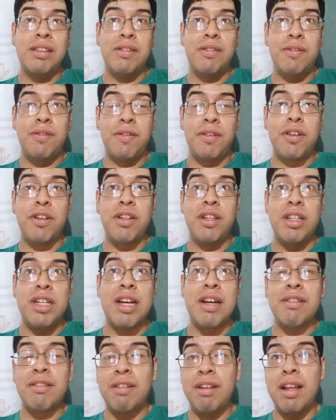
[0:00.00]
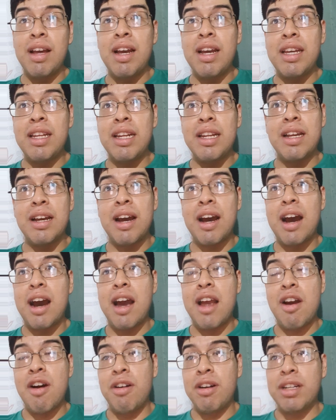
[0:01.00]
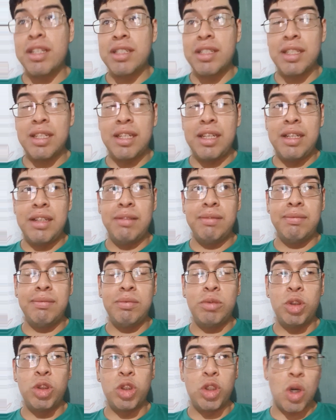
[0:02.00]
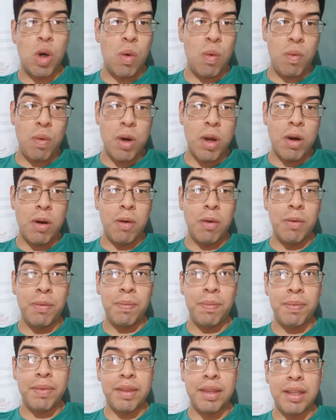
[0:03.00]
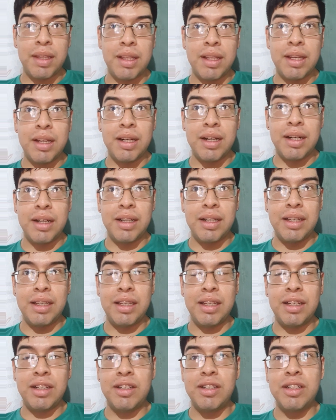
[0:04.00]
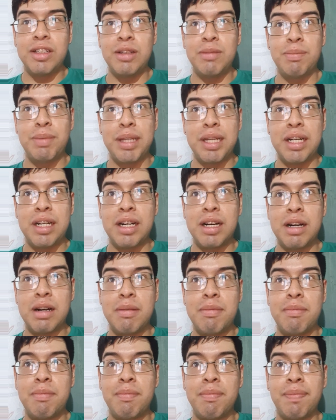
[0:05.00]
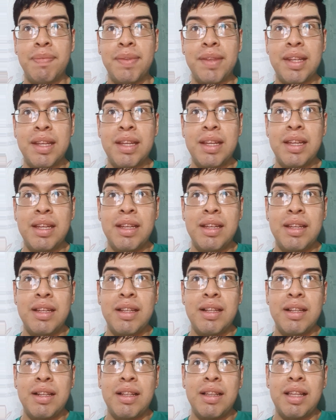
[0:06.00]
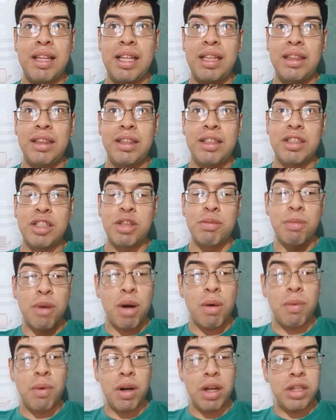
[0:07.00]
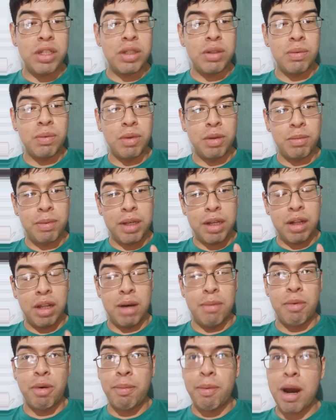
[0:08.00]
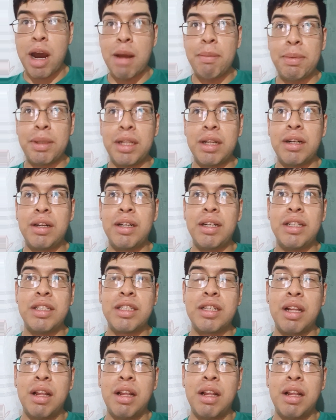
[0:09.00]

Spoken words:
Further down the line, I honestly don't know. It could become Like the smartwatch would be a lot more popular and it's